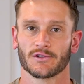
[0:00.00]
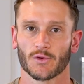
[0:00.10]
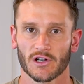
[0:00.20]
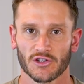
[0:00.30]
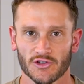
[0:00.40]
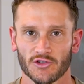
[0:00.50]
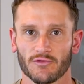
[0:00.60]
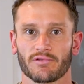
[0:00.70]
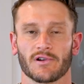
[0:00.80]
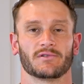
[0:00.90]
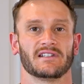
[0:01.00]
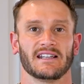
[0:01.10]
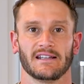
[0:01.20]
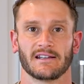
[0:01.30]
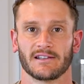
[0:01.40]
So consume
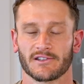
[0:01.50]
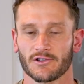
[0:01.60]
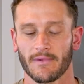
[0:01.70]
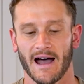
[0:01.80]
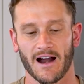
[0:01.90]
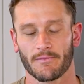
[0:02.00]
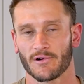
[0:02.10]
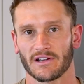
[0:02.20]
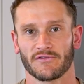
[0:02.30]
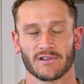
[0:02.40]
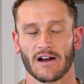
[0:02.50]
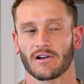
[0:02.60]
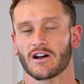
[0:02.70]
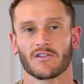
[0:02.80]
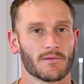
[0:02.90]
protein, consume higher protein foods. I
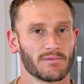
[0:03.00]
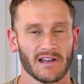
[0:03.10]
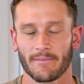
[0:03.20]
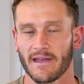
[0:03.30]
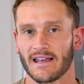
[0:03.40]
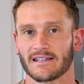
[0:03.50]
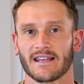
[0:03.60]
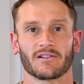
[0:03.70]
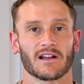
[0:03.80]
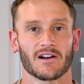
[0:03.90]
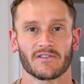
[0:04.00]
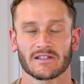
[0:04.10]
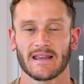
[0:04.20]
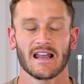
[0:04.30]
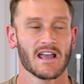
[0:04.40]
don't care if they're plant-based, I don't care if
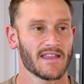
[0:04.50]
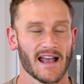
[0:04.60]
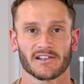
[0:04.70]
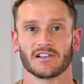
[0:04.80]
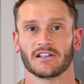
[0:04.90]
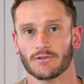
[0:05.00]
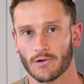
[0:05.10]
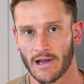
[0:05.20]
it's meat, that's on you,